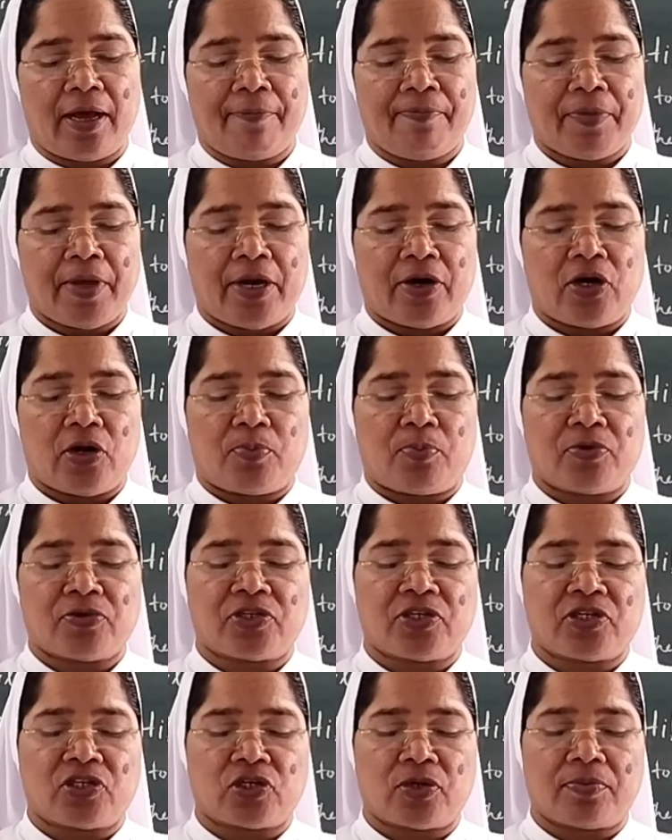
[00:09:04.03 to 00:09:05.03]
the
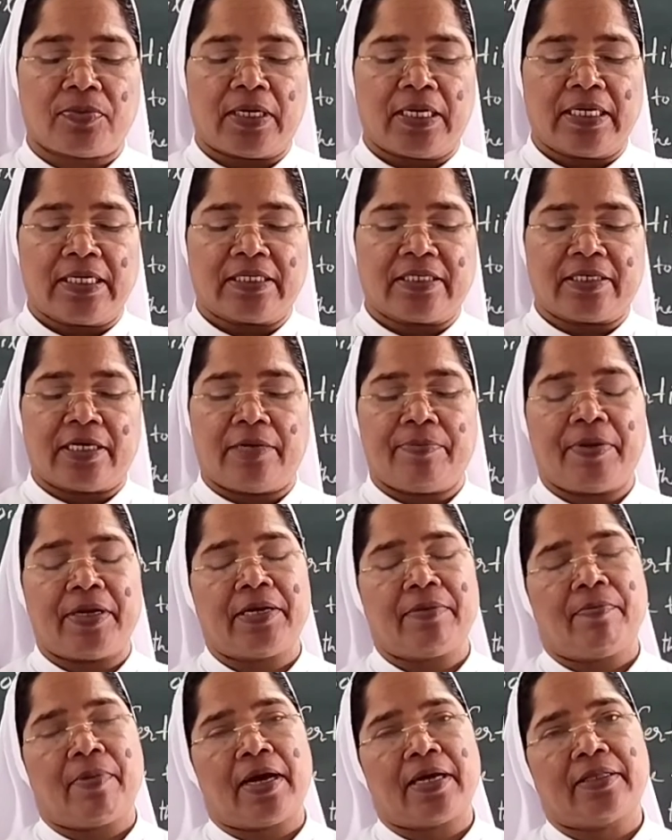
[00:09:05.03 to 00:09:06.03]
deposition
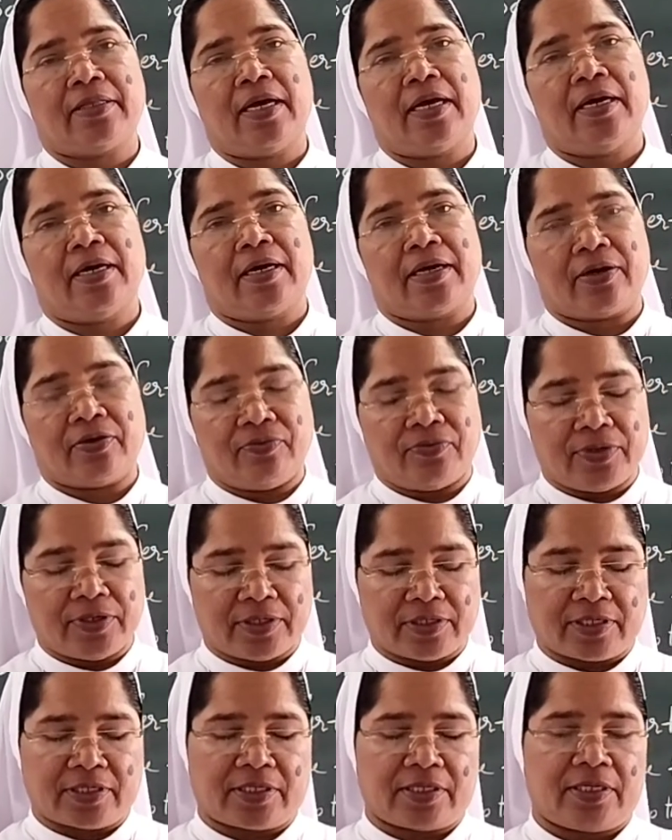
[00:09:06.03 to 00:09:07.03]
sediment by the
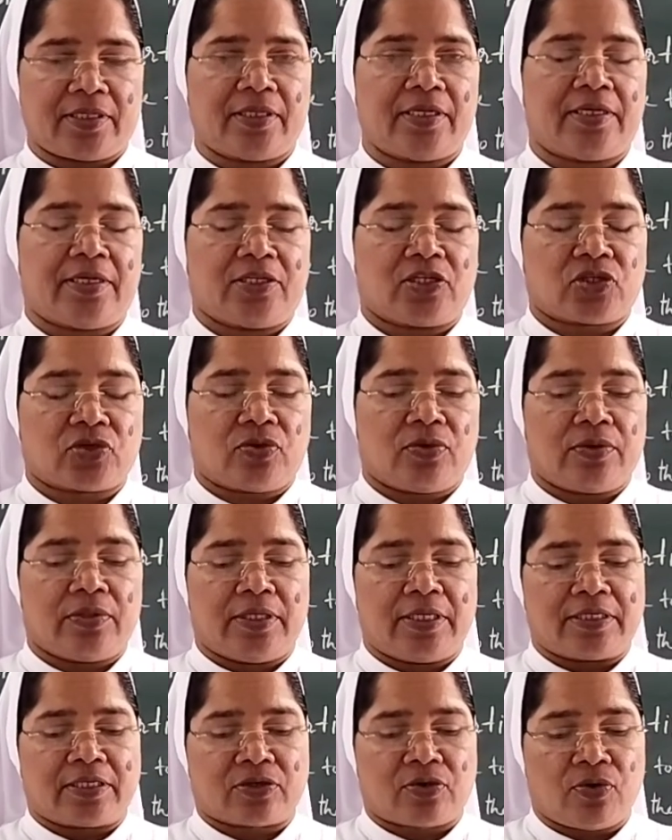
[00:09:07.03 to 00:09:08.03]
rivers. This
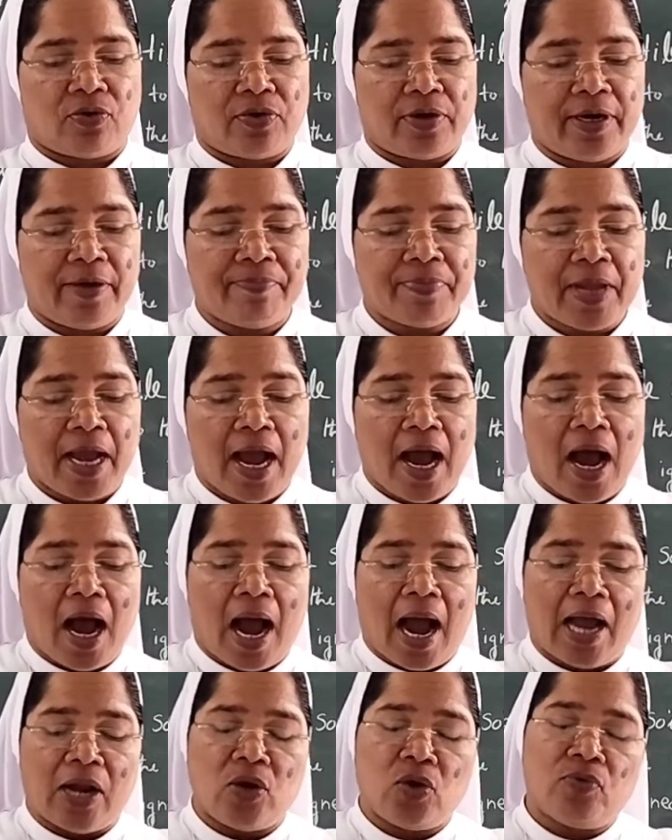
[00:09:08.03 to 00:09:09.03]
is called
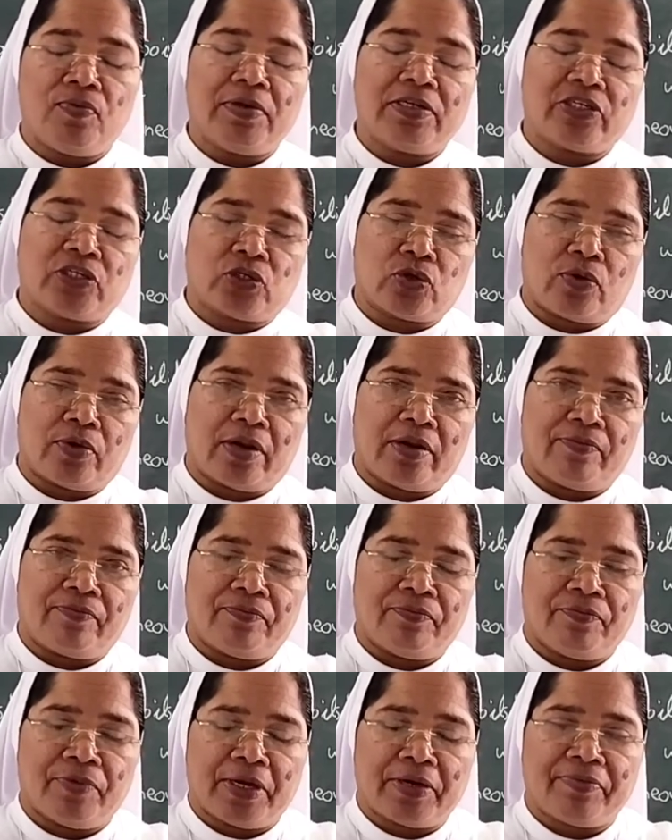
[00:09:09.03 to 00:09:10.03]
alluvial
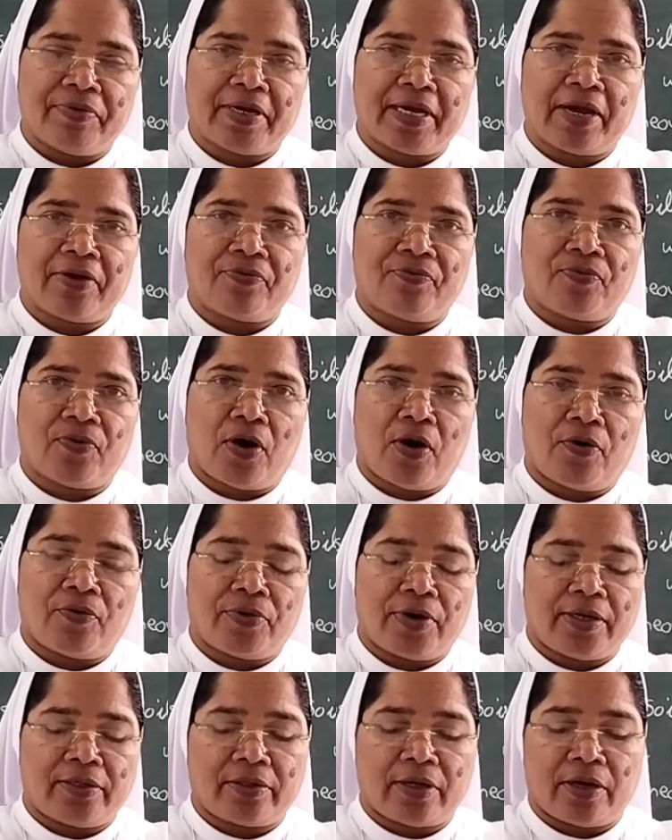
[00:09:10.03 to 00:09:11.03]
soil, where we can
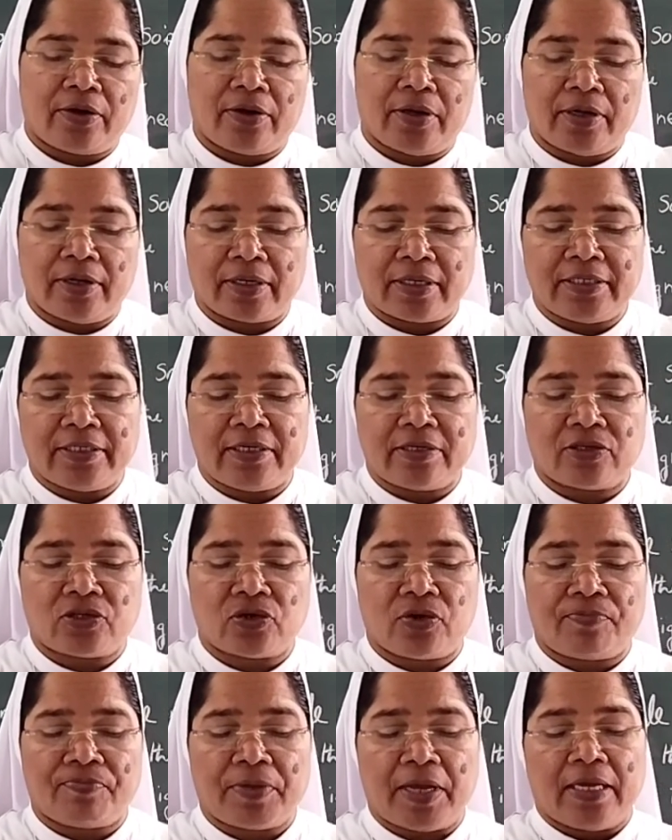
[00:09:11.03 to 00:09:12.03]
form the
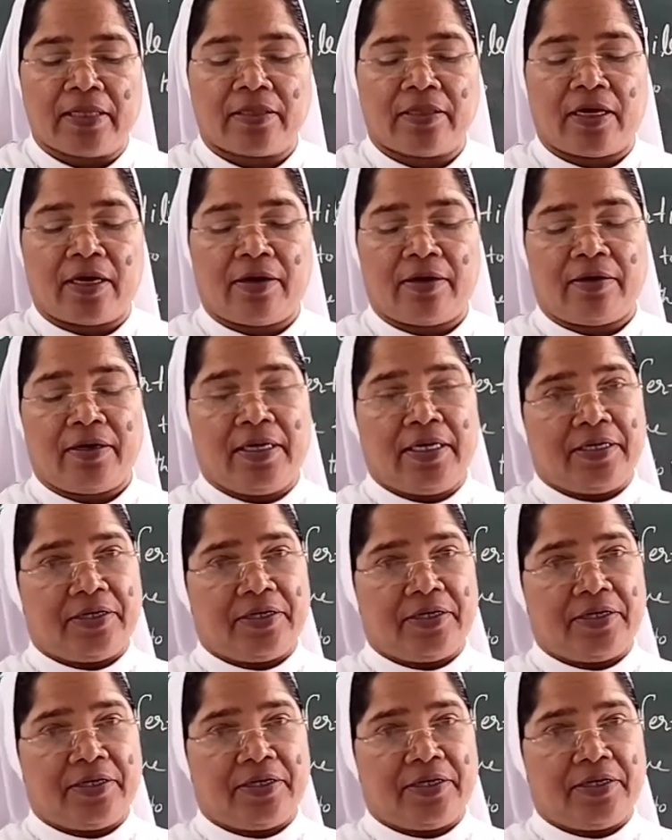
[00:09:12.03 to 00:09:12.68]
regions of the